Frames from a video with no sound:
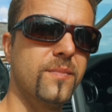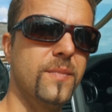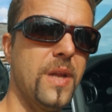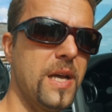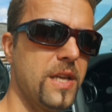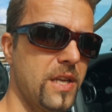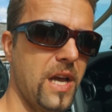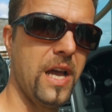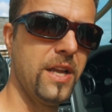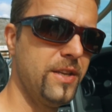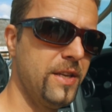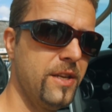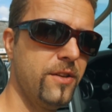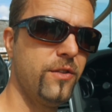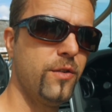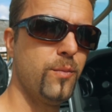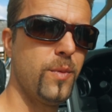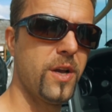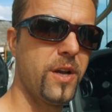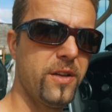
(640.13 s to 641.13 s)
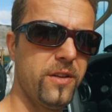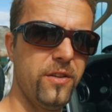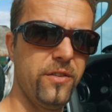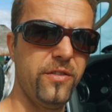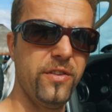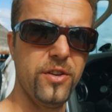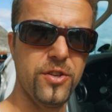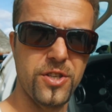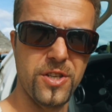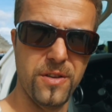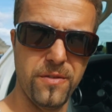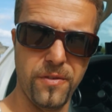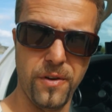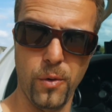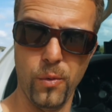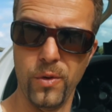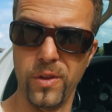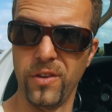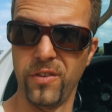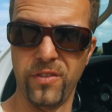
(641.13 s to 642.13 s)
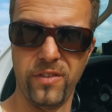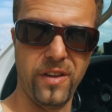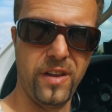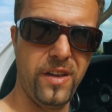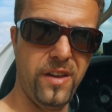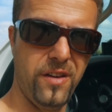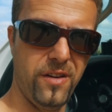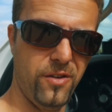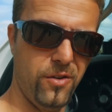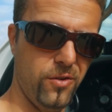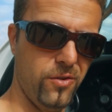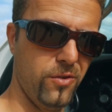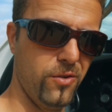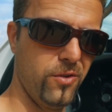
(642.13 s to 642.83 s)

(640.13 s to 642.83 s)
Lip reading: I need to make a decision if I want to stay here or